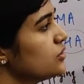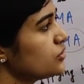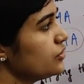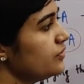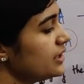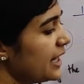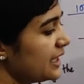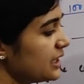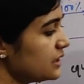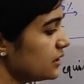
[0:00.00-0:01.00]
so you will
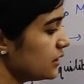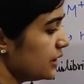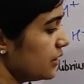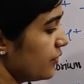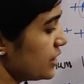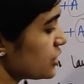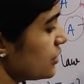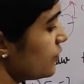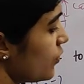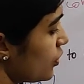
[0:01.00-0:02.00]
get a
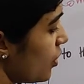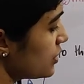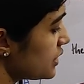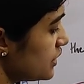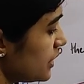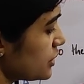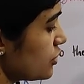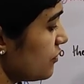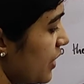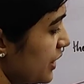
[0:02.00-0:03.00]
equation for concentration
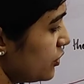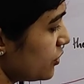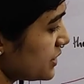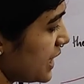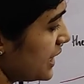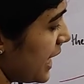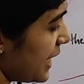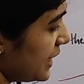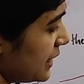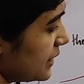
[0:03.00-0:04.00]
of hydroxide
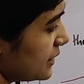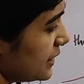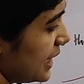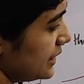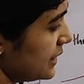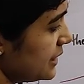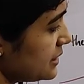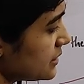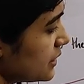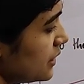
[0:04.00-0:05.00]
ion like
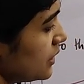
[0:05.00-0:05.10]
this.